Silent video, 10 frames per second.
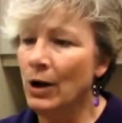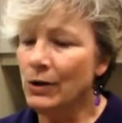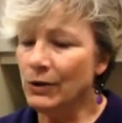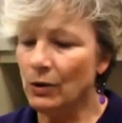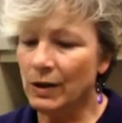
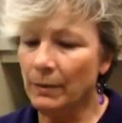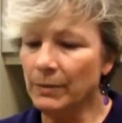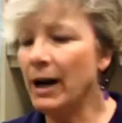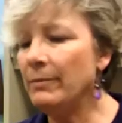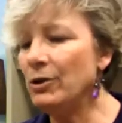So
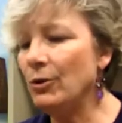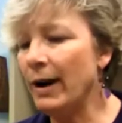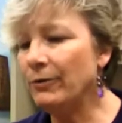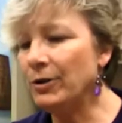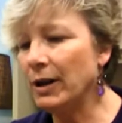sometimes you
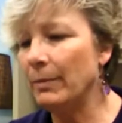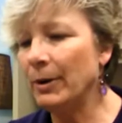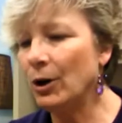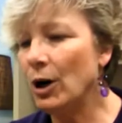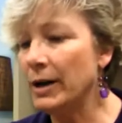have to come
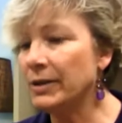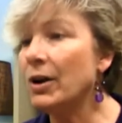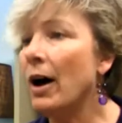across